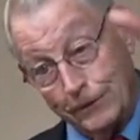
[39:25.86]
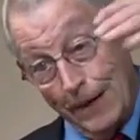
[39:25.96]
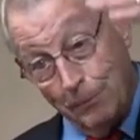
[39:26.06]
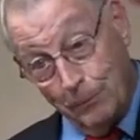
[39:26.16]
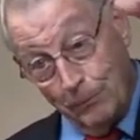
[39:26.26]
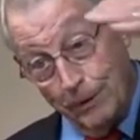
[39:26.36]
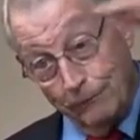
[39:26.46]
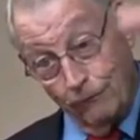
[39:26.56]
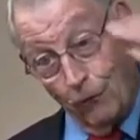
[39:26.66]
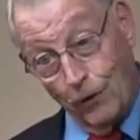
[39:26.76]
the top one
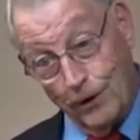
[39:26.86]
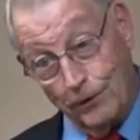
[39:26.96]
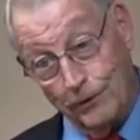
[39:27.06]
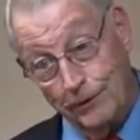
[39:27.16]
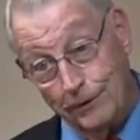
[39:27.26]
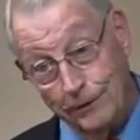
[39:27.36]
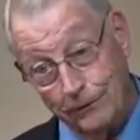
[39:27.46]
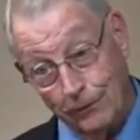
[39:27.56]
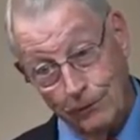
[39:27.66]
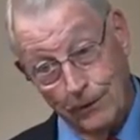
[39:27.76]
went 400.
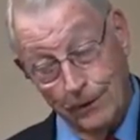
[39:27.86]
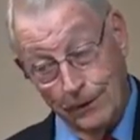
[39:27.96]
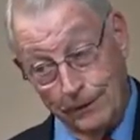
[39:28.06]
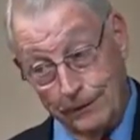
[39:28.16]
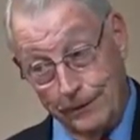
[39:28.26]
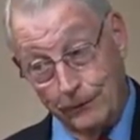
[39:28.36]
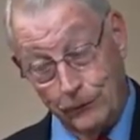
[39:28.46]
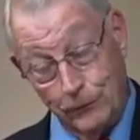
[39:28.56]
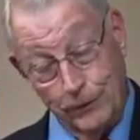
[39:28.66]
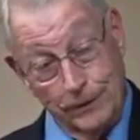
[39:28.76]
So
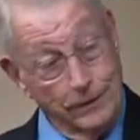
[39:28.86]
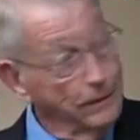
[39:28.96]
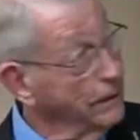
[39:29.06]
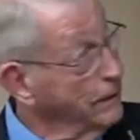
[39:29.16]
difference between